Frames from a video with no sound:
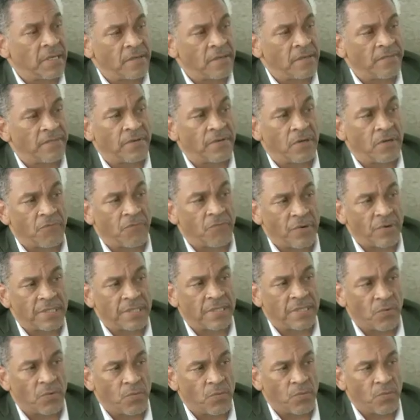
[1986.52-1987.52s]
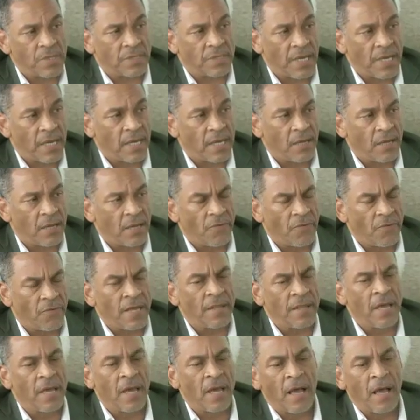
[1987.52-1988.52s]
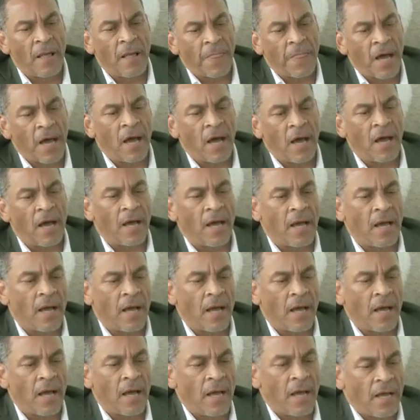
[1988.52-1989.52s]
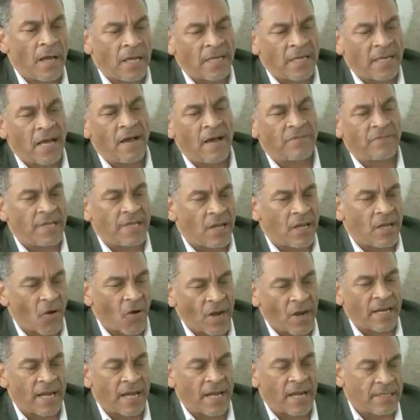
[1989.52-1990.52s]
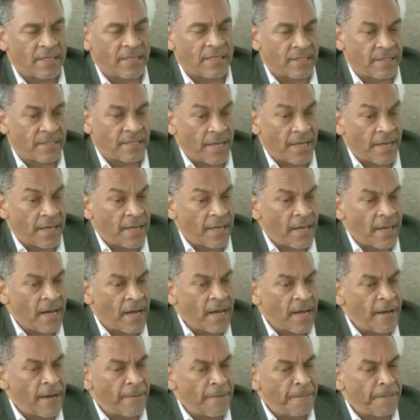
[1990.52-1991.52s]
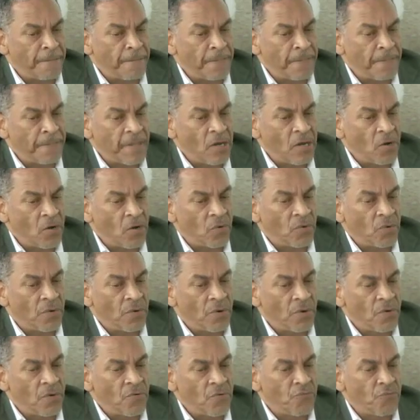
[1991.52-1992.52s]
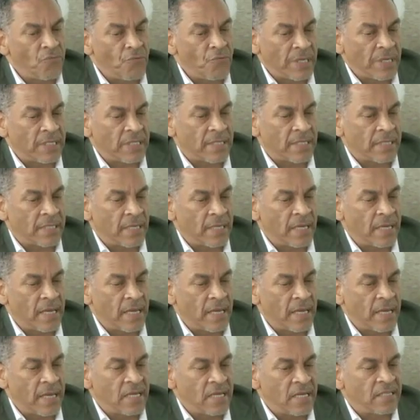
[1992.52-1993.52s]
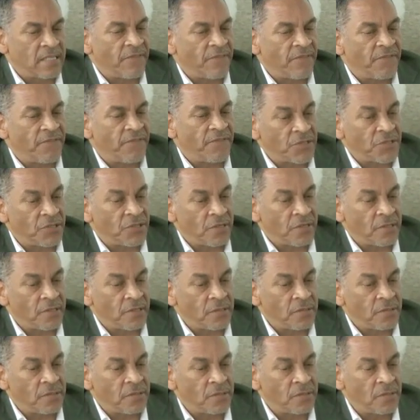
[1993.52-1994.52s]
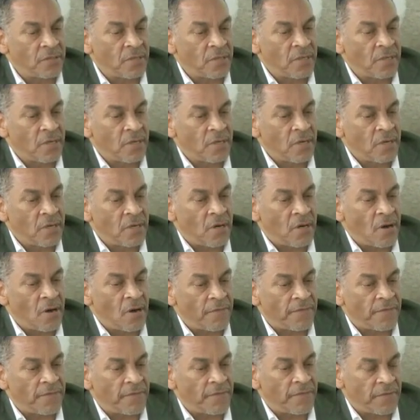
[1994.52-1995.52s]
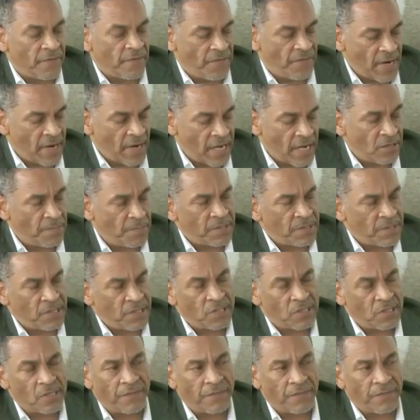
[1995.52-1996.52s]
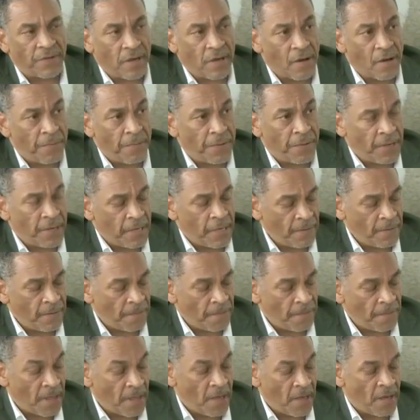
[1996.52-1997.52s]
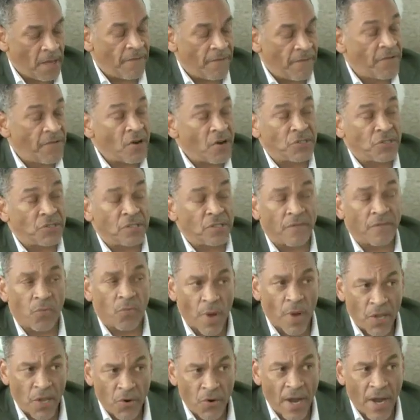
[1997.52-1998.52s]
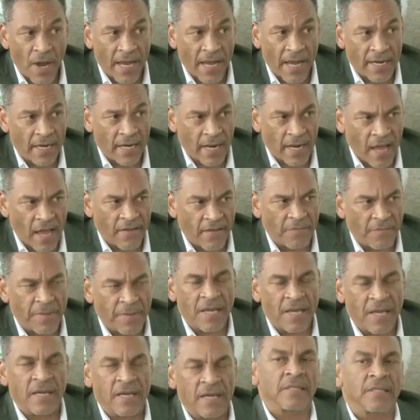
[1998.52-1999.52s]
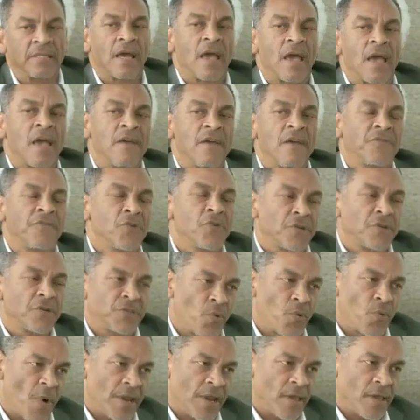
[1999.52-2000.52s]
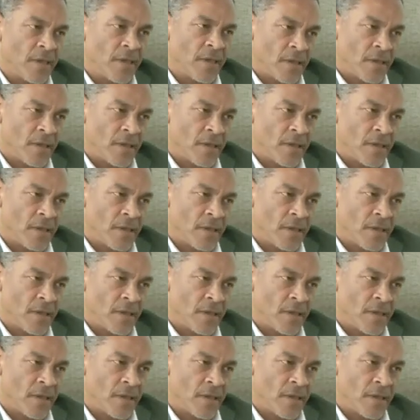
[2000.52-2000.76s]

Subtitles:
it for the risk that we're taking, right? Now, I've said all of that to say, risk is a function of the financial position of the company, a function of where you are in life. Because if you're 20,